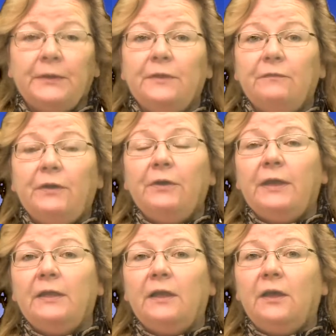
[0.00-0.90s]
The fire
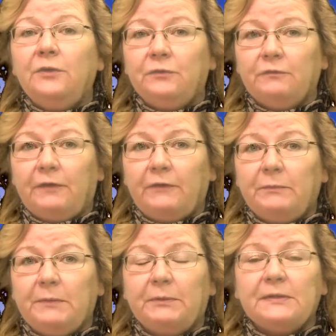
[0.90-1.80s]
had 105
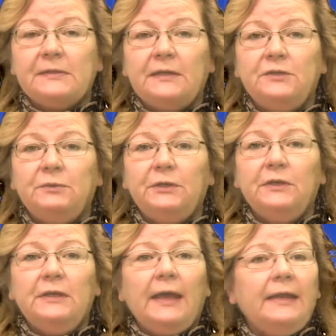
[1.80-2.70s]
people assigned to it,
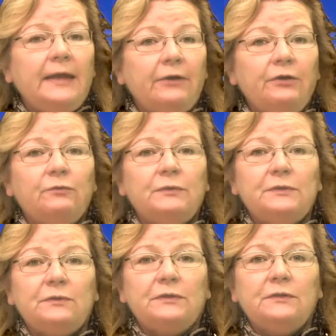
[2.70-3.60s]
and aerial
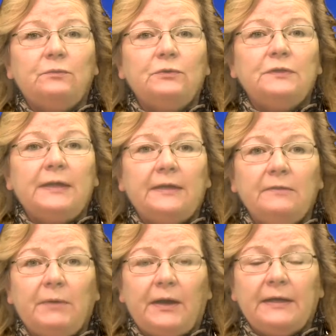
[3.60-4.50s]
resources were
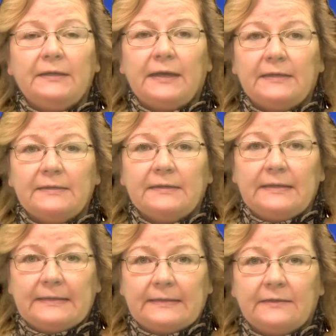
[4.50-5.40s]
standing by in case
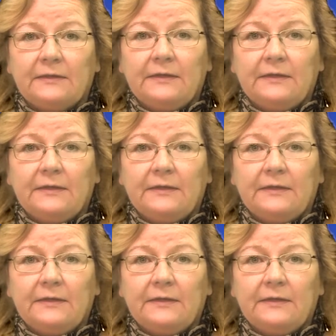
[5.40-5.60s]
needed.